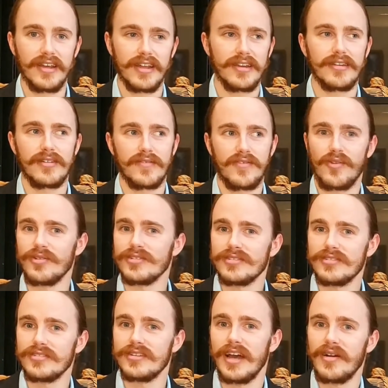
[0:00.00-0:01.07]
And of
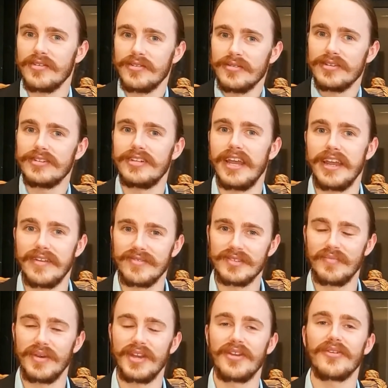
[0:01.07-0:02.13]
course, now you're a native
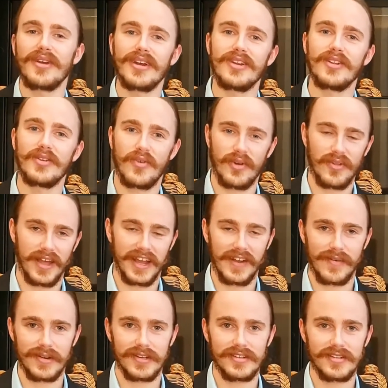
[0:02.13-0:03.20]
speaker in your
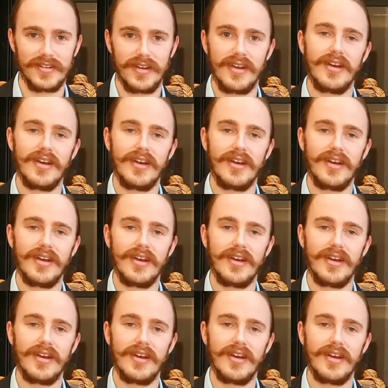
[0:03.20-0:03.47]
language.